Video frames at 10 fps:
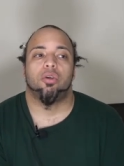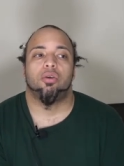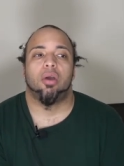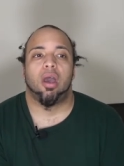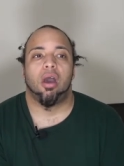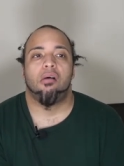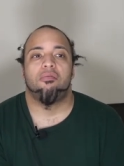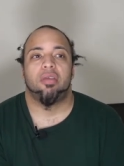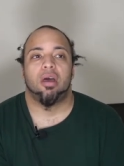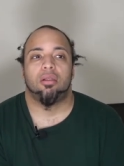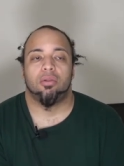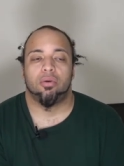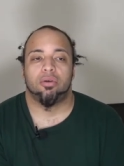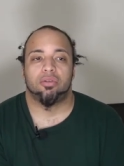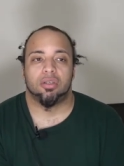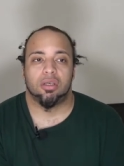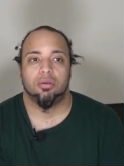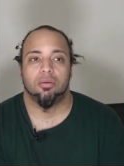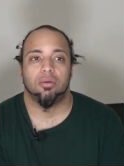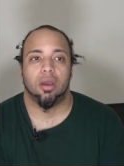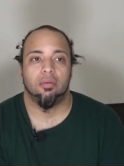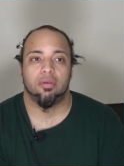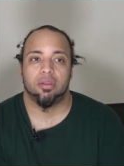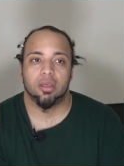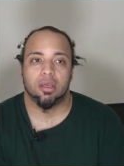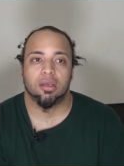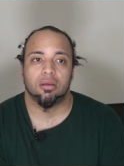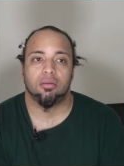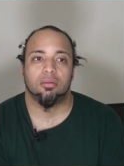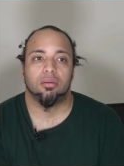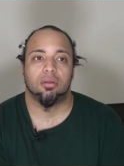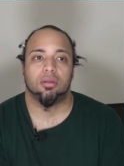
When you have that loyalty, you know everything.